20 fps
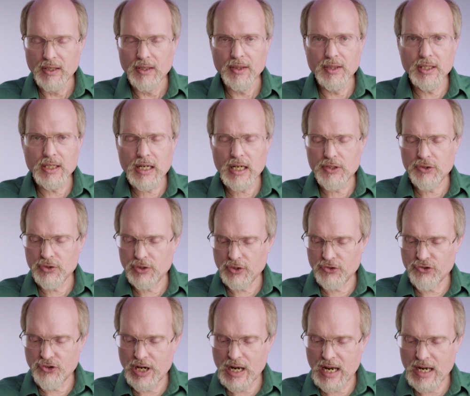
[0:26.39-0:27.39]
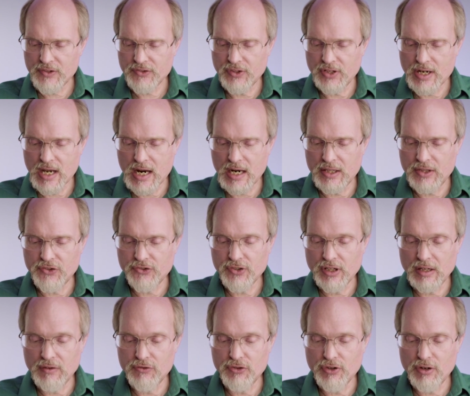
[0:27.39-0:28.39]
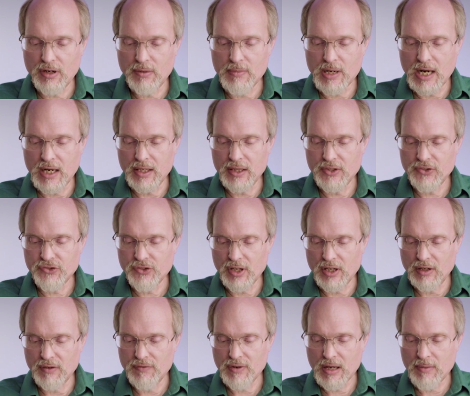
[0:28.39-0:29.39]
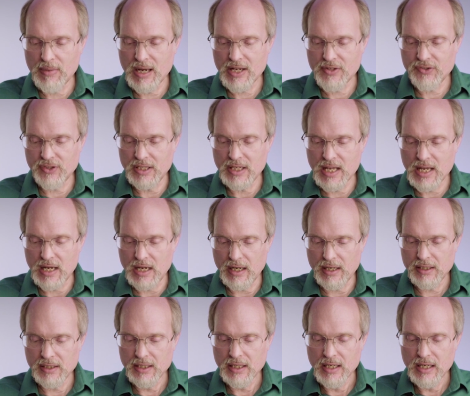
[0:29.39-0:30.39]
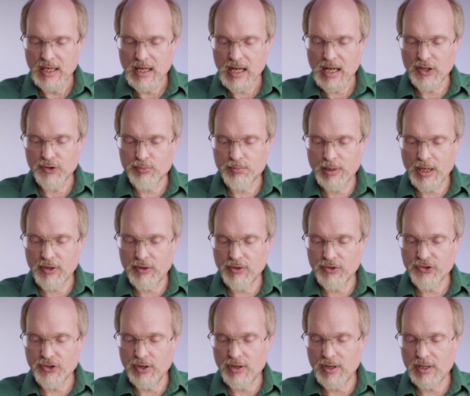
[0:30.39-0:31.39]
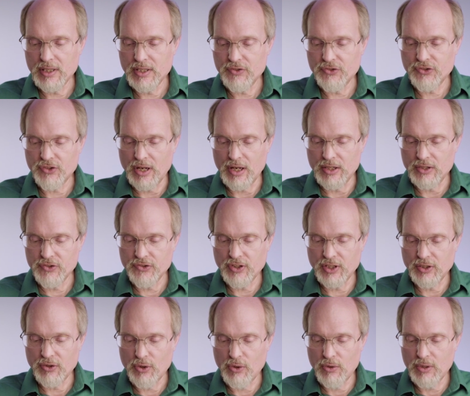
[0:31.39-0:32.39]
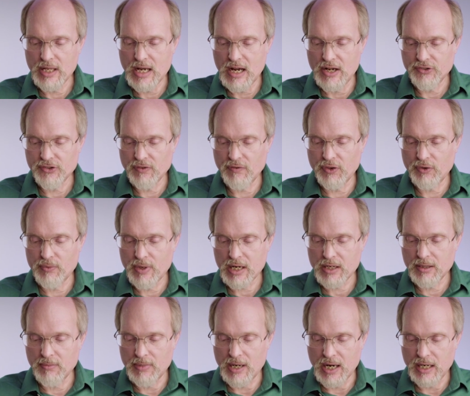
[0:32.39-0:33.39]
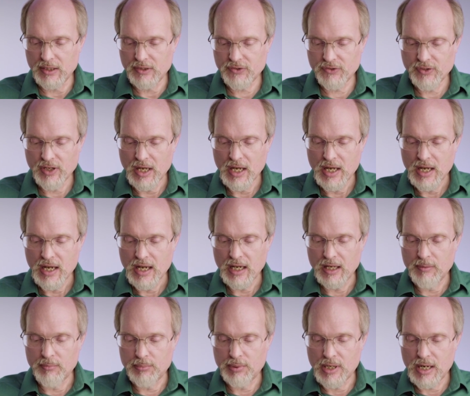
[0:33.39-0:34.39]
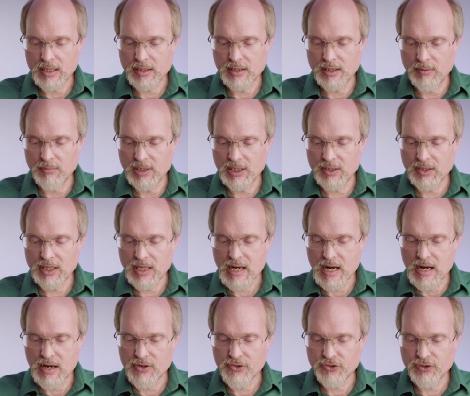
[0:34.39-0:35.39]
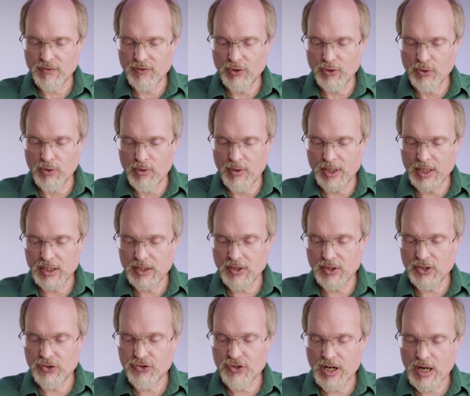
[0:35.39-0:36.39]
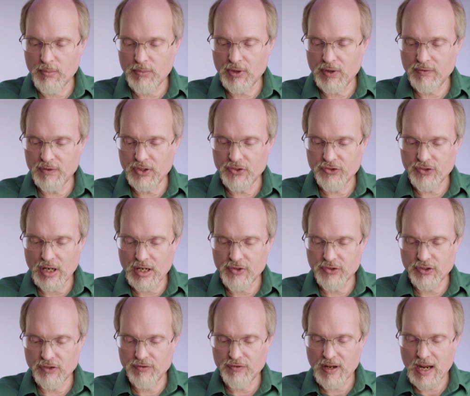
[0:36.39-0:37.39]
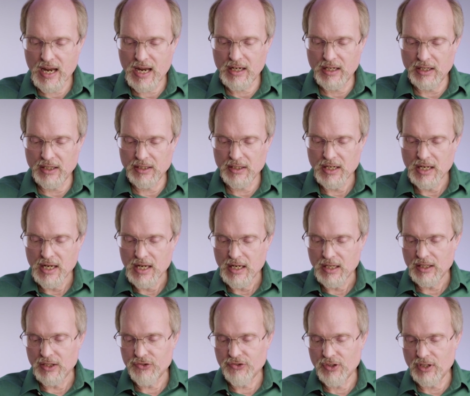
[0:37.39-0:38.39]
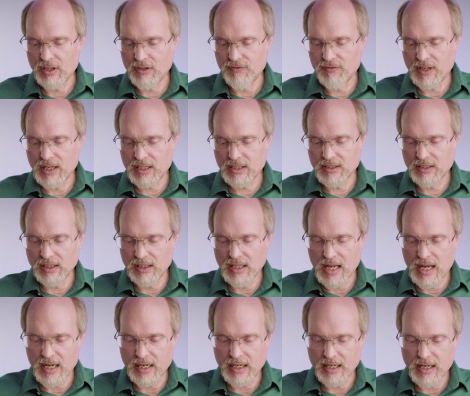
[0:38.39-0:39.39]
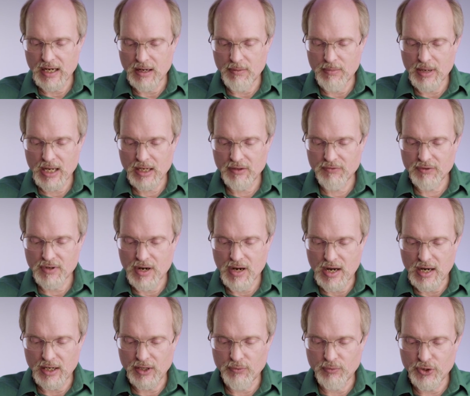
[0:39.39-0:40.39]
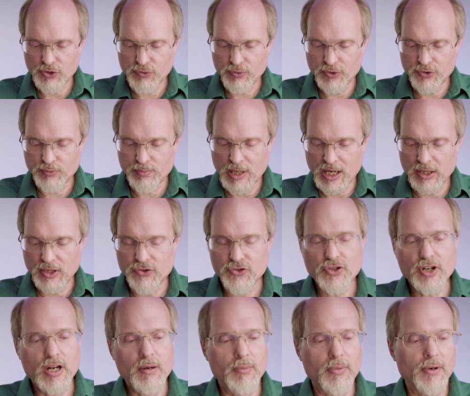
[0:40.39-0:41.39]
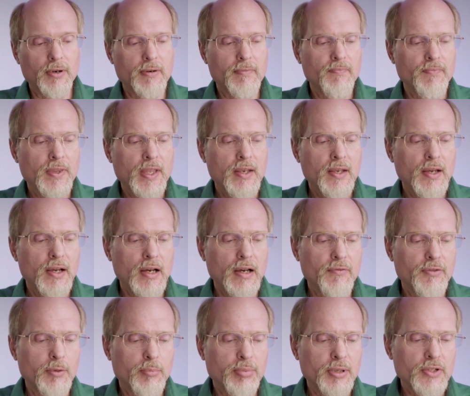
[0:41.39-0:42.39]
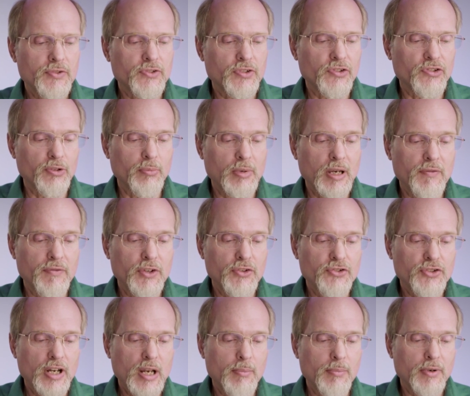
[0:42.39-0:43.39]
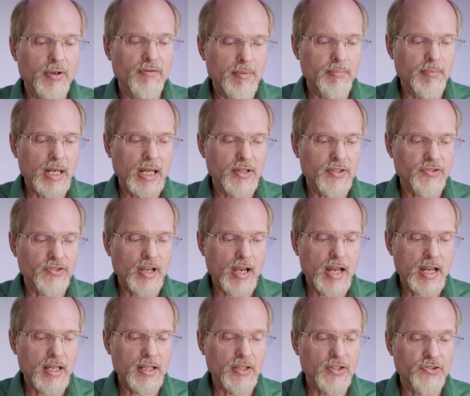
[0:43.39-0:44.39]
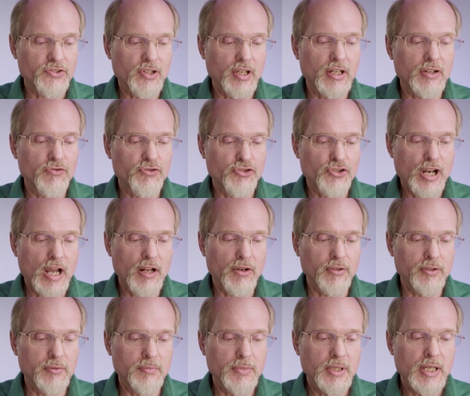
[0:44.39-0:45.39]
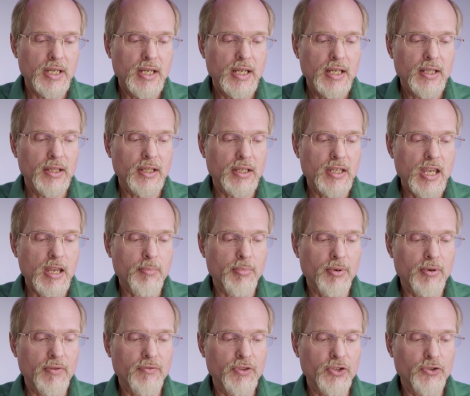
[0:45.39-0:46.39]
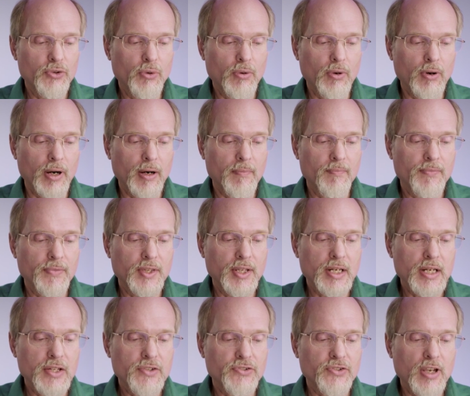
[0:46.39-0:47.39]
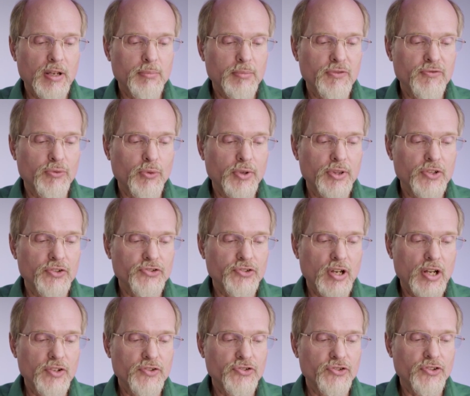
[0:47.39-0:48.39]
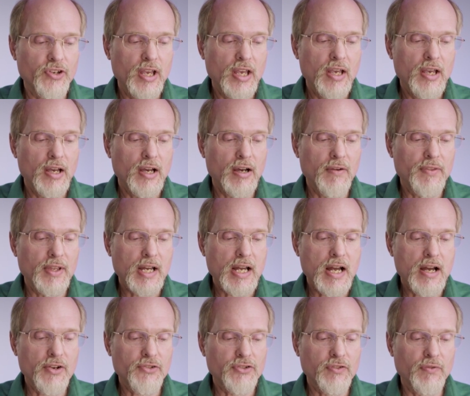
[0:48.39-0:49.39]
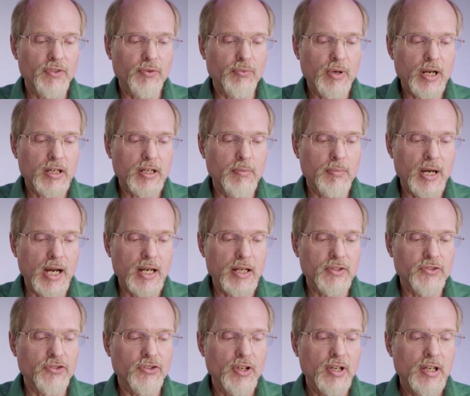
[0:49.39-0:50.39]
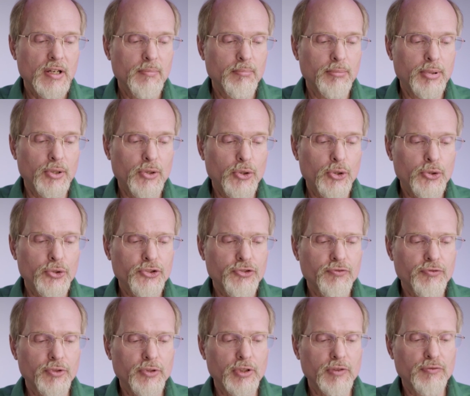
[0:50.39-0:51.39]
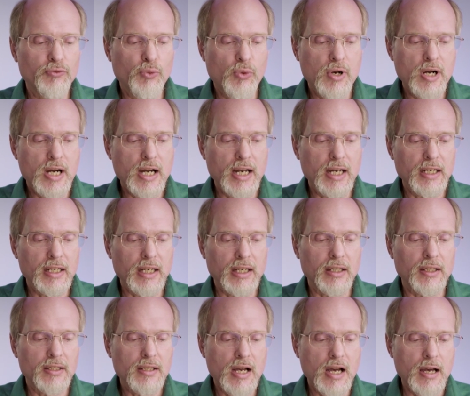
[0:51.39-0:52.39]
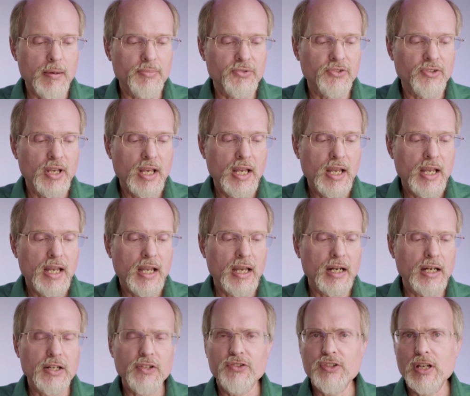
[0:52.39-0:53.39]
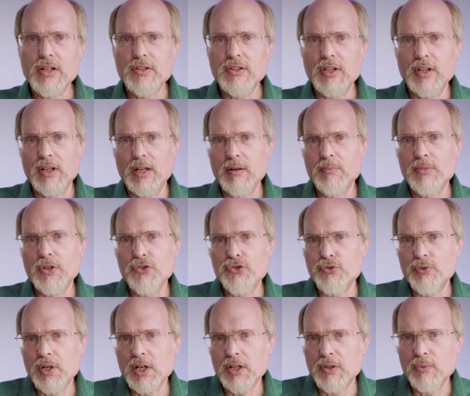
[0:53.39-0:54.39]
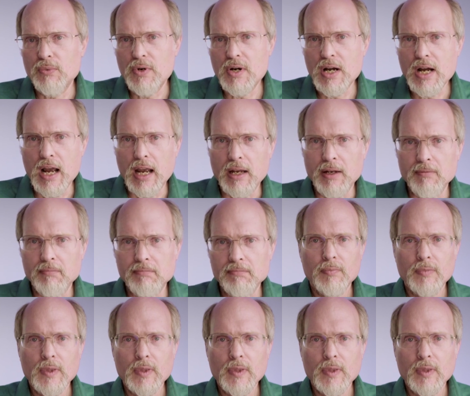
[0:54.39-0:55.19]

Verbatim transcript: Then I took Jaazaniah the son of Jeremiah, the son of Habazaniah, his brothers and all his sons, and the whole house of the Rechabites, and brought them into the house of the Lord, into the chamber of the sons of Hanan, the son of Igdaliah, a man of God, which was by the chamber of the princes above the chamber of Maaseiah, the son of Shallum, the keeper of the door. Then I set before the sons of the house of the Rechabites bowls full of wine and cups, and I said to them, Drink wine.